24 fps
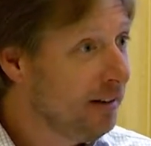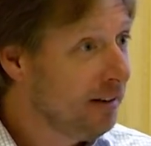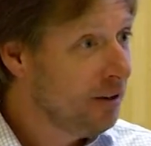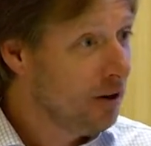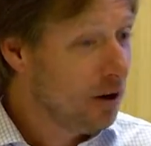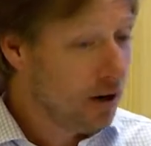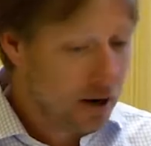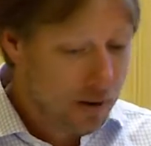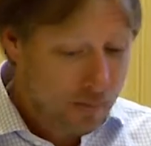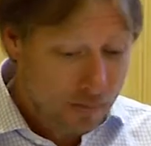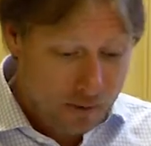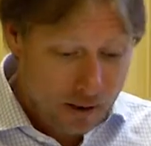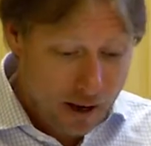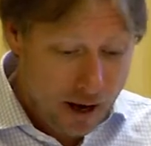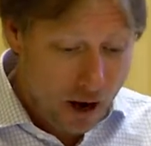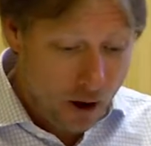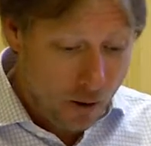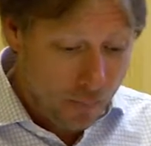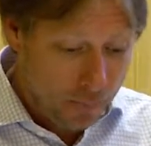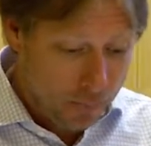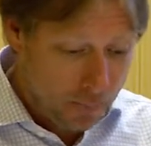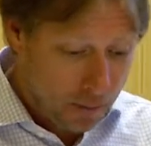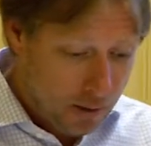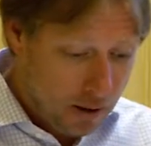All right.
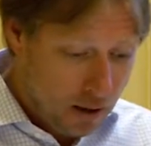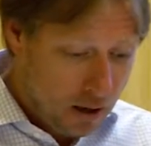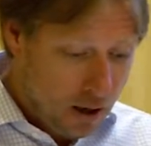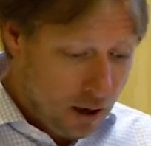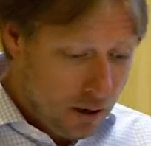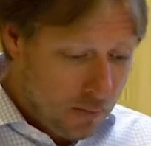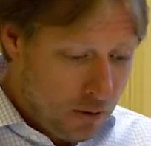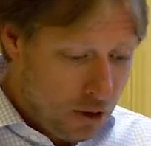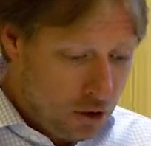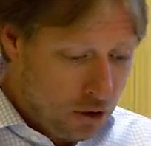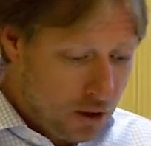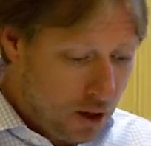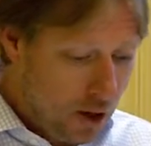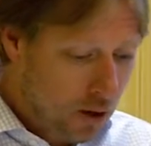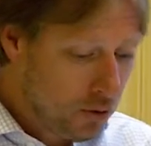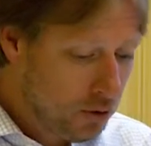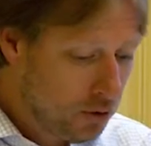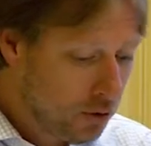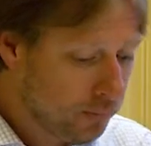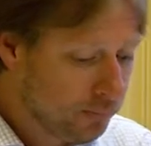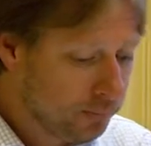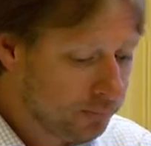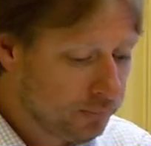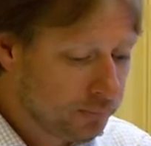Now, Ms.
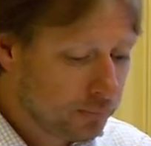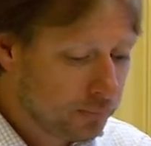Jones,